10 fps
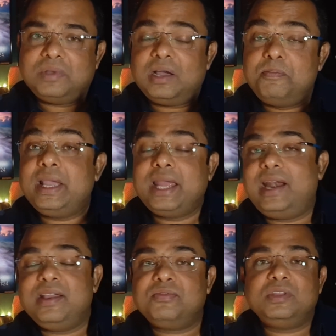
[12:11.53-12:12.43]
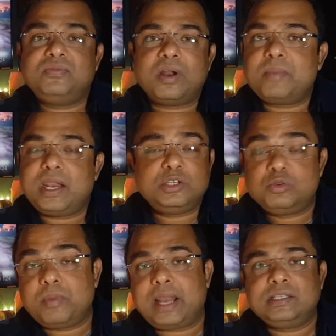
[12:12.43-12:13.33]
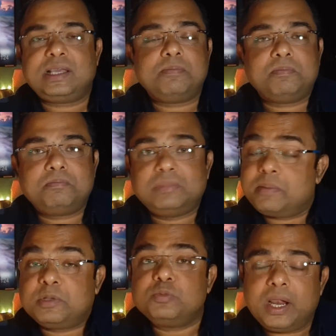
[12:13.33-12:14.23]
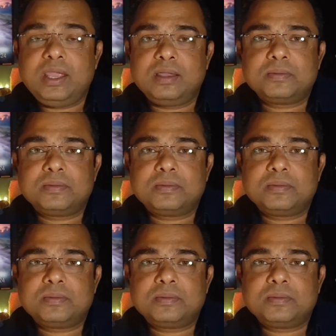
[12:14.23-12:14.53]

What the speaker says: a big headache for the fund manager to manage that much money.